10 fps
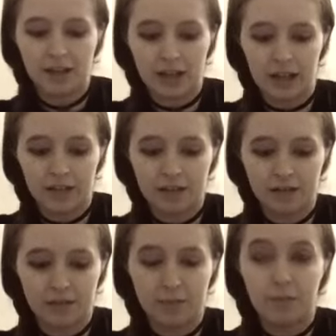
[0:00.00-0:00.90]
And
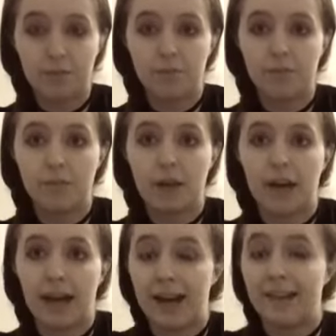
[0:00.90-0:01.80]

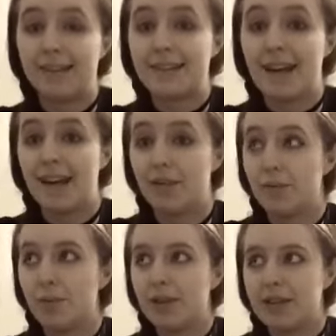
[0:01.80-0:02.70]
I had said
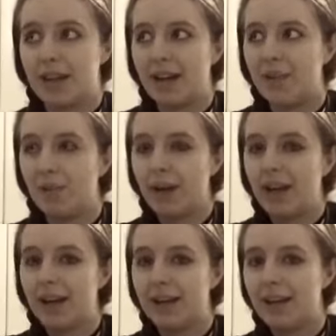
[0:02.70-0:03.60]
one time
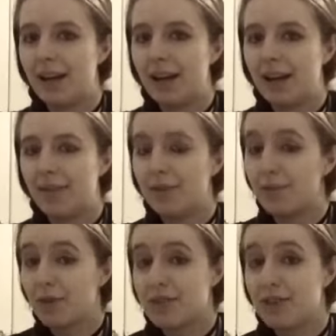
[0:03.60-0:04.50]
when I,
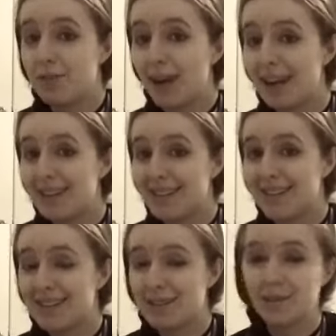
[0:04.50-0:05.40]
before I started
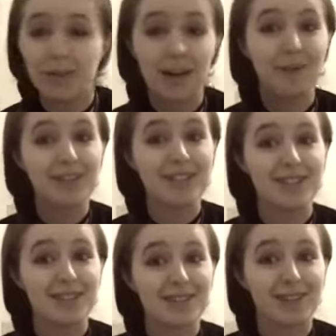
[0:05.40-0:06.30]
practicing, to my witchy
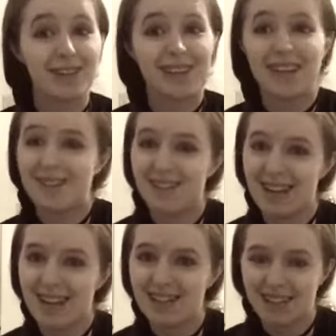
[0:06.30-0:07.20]
sister, Cori Thanatos,
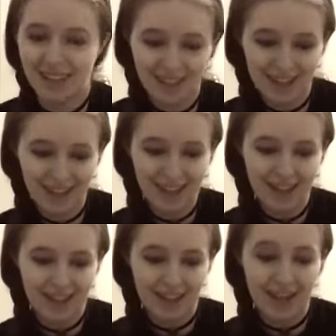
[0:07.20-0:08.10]
actually,
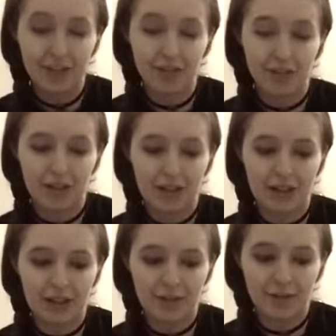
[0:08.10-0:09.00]
I told her
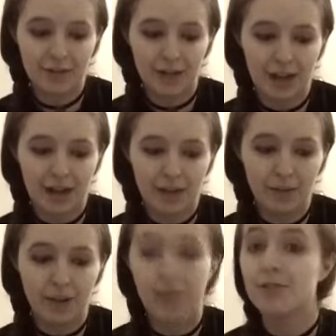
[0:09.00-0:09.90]
if I
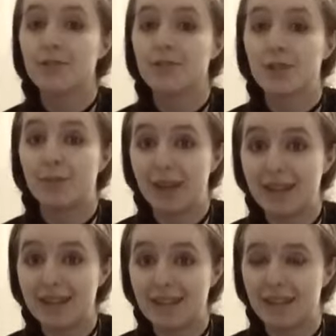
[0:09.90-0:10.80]
were ever to start
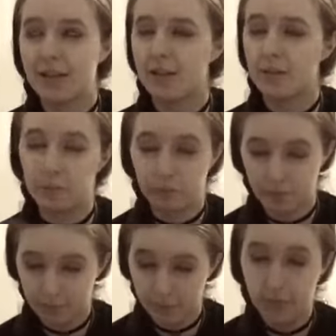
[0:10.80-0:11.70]
practicing, because this is
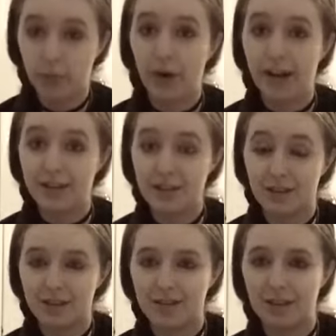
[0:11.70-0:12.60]
before I
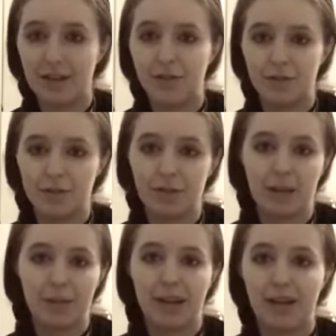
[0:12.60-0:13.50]
started,
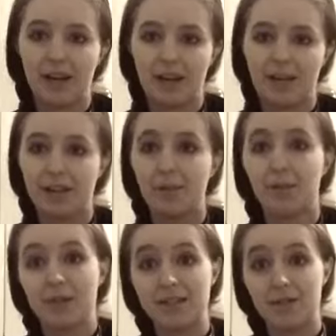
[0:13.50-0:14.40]
I
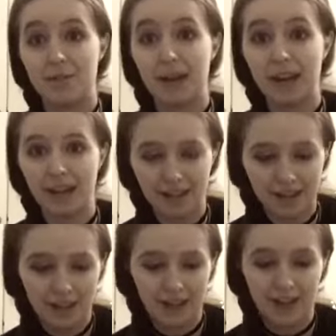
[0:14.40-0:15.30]
labeled myself as pagan
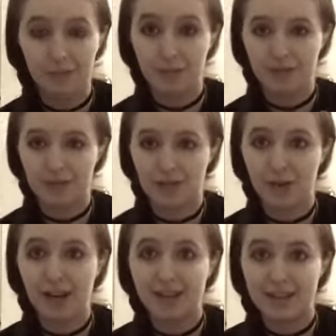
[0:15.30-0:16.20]
and started
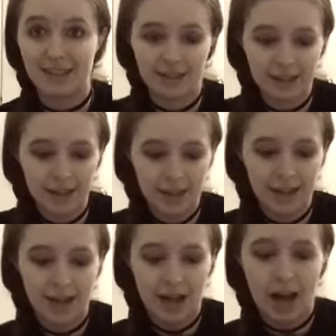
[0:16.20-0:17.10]
practicing,
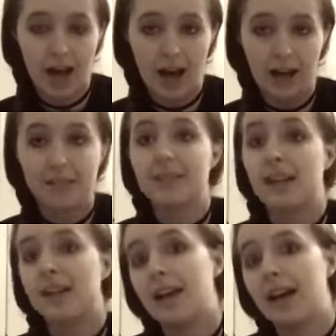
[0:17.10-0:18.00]
I
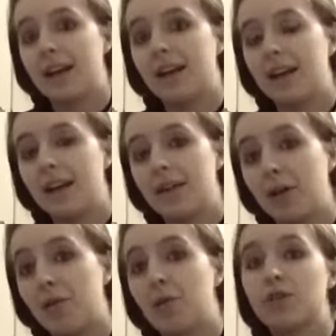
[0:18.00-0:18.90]
said that if
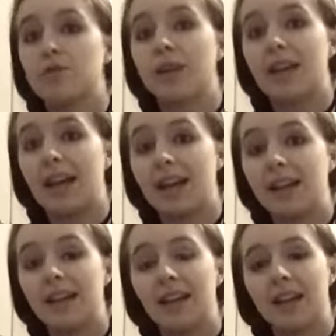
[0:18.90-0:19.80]
I worked with
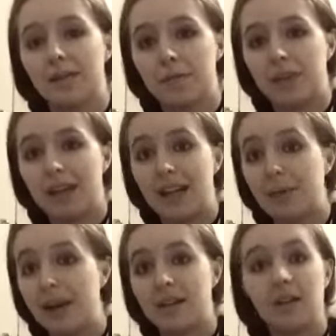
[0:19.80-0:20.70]
anything, with any
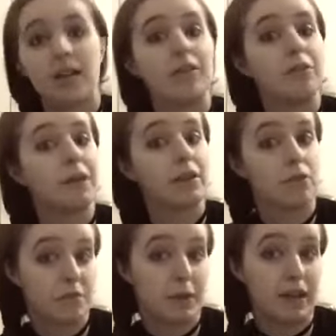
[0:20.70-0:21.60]
pantheon, it would be the
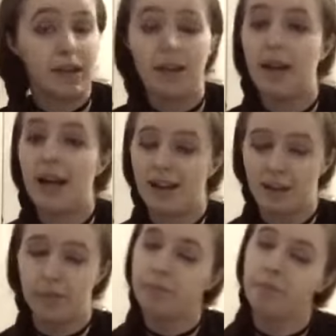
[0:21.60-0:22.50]
Norse pantheon.
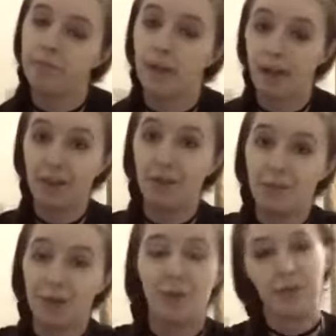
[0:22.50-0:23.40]
And lo
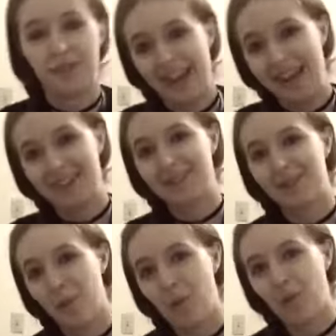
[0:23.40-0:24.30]
and behold, that is the
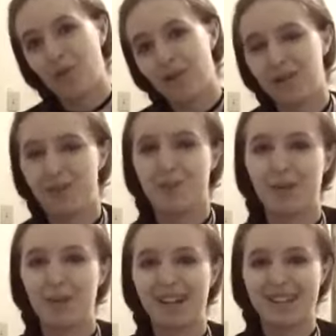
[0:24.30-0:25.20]
core of my
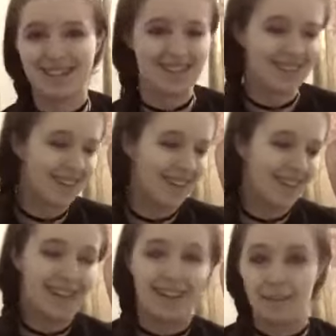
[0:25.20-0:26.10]
practice
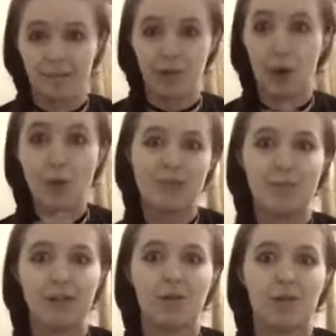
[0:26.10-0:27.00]
and will always
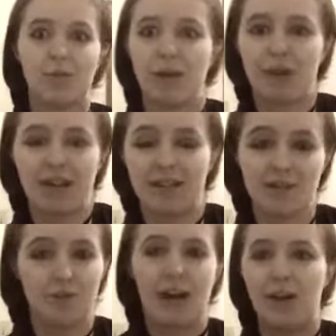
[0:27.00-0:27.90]
be the core of my practice,
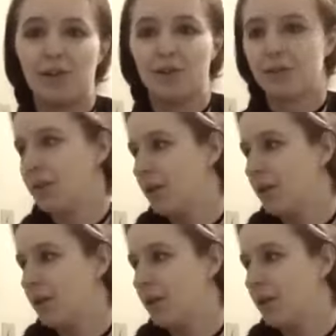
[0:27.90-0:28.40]
no matter